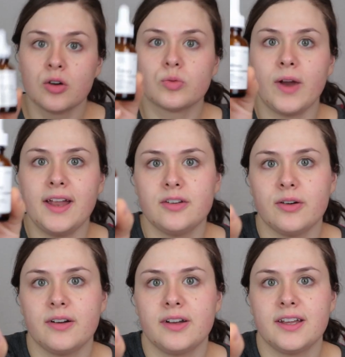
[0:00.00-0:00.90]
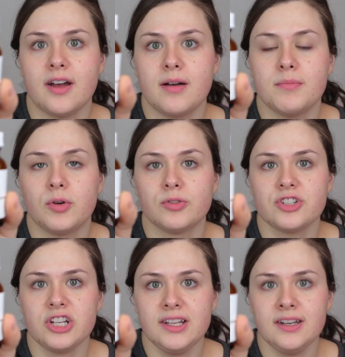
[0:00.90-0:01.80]
Retinoid
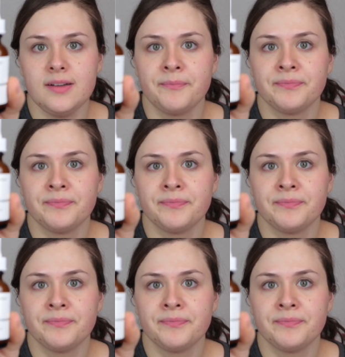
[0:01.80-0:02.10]
Emulsion.